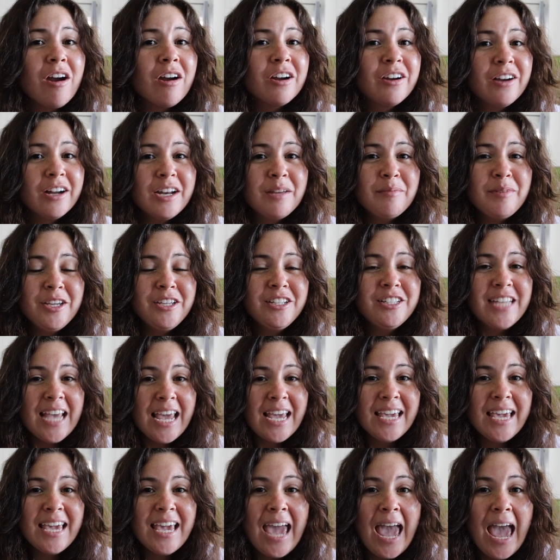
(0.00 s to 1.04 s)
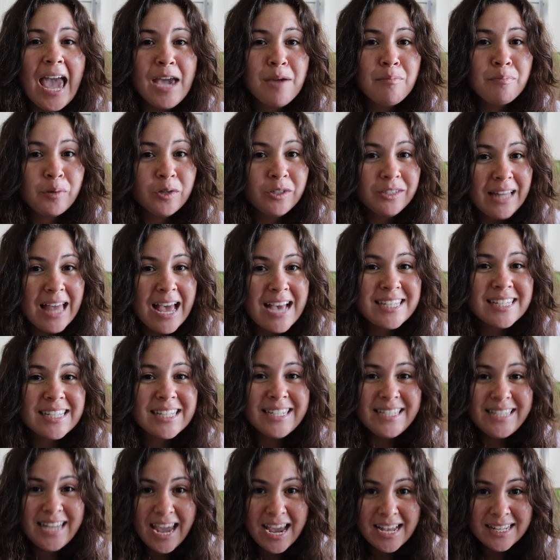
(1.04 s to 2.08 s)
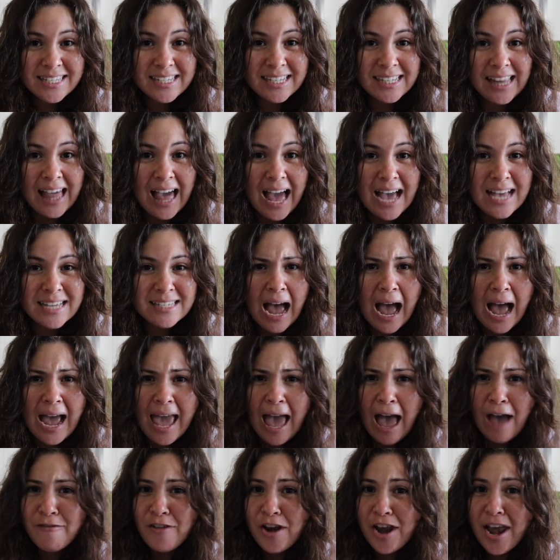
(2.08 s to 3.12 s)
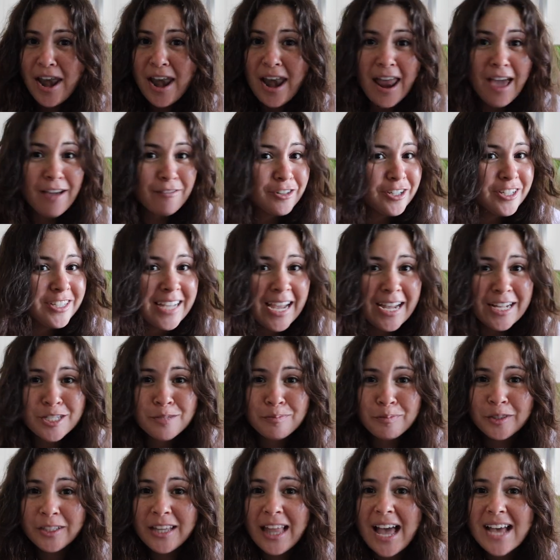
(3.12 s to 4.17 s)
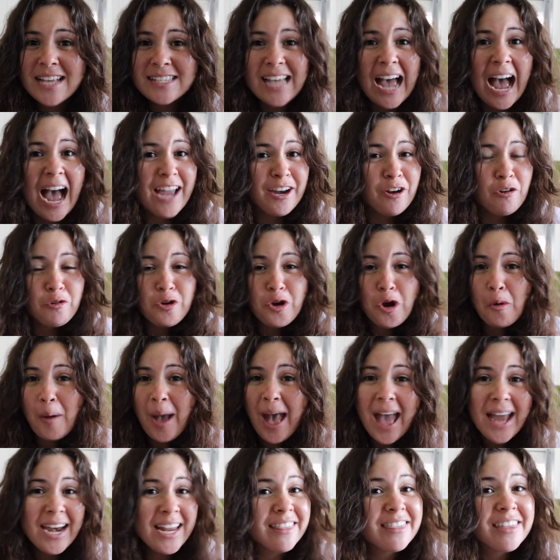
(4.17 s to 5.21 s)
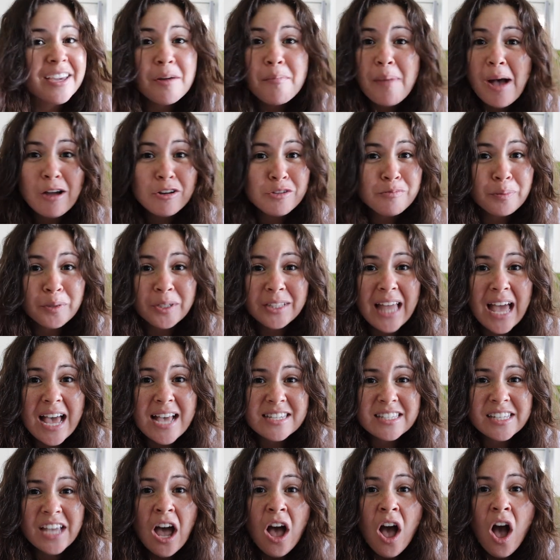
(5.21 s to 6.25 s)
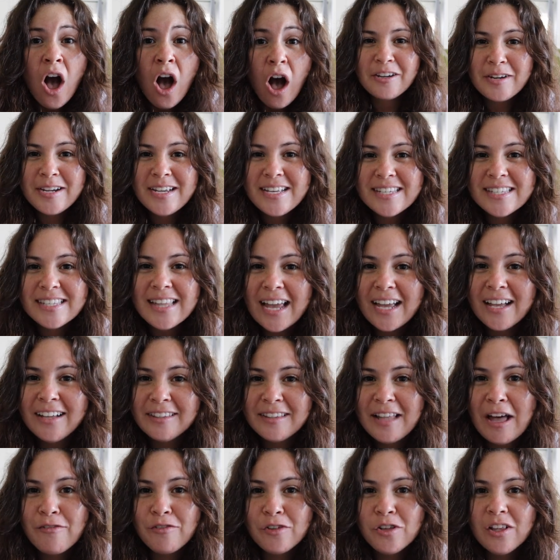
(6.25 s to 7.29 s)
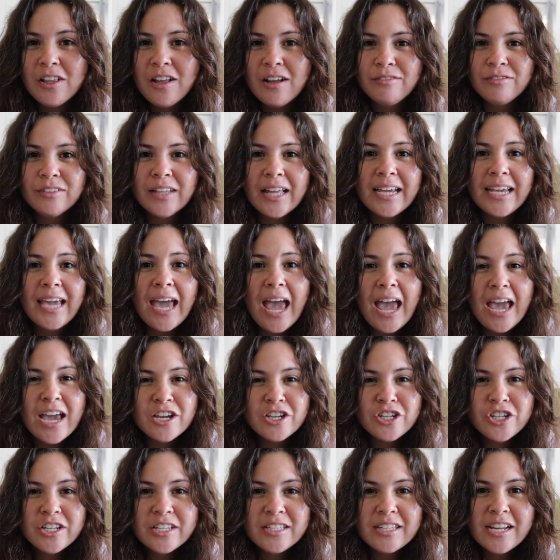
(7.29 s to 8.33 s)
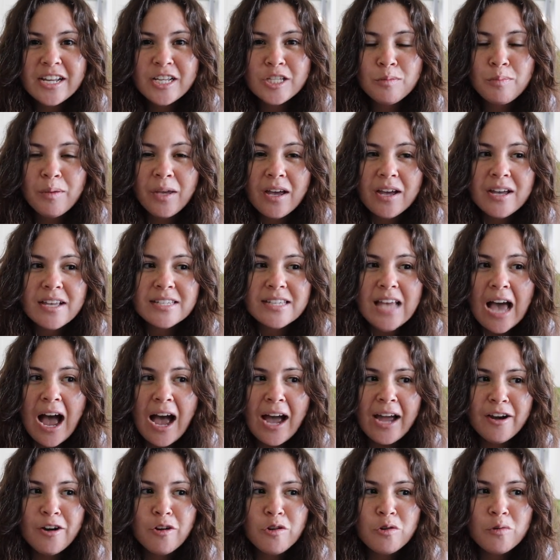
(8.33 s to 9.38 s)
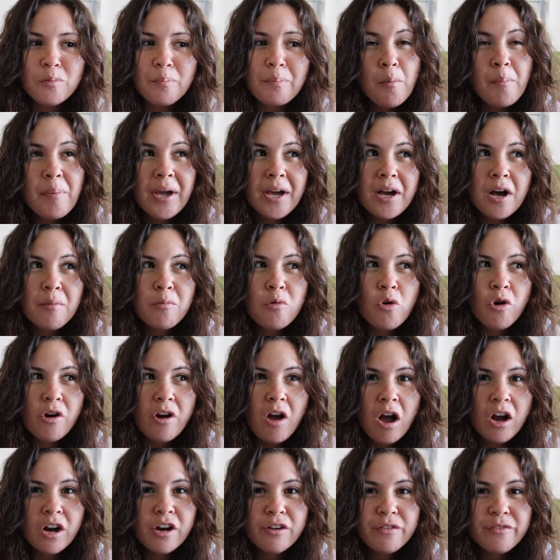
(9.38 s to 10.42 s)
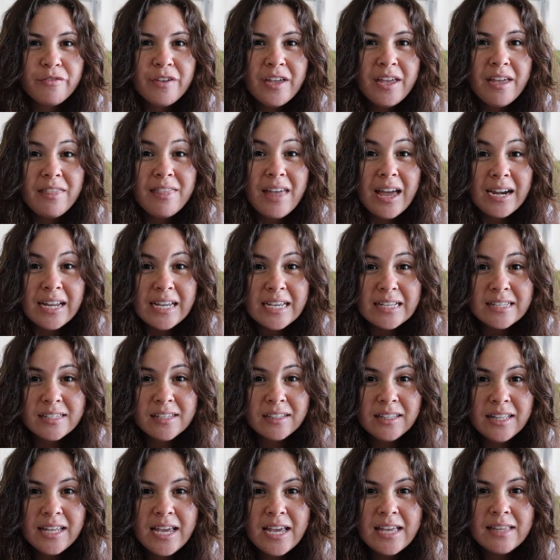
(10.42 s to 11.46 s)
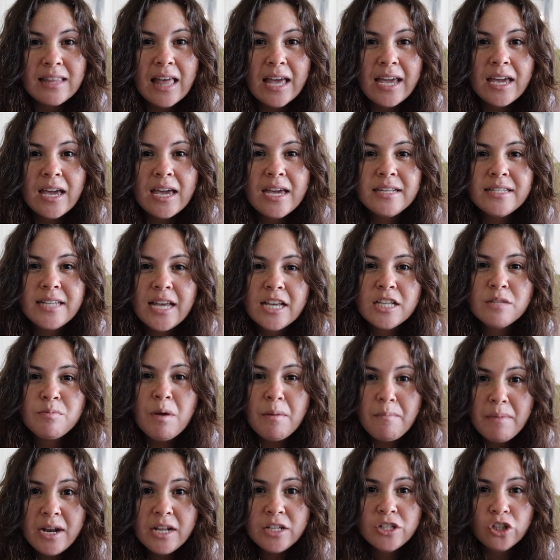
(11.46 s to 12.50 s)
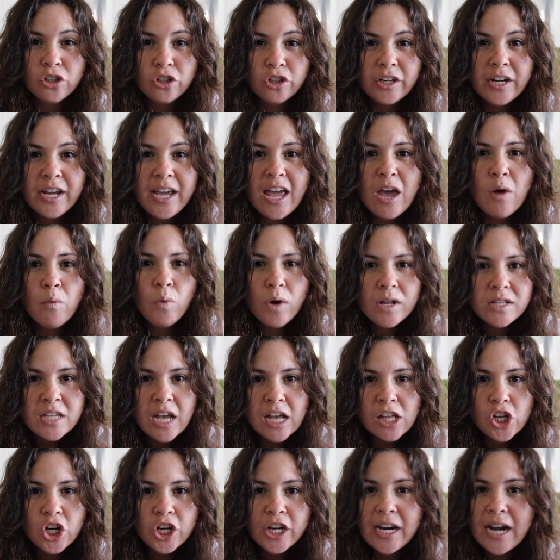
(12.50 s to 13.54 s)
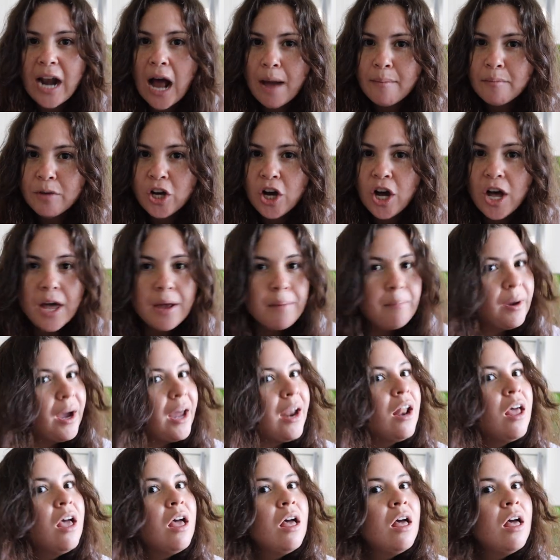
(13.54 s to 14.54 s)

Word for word: are gonna be taking a burlesque dance class. I have never danced burlesque. I don't know anything about burlesque. There is like a level of like anxiousness because I don't pick up choreography that easily. Like it takes me a minute to learn it. Once I learn it, I'm good, but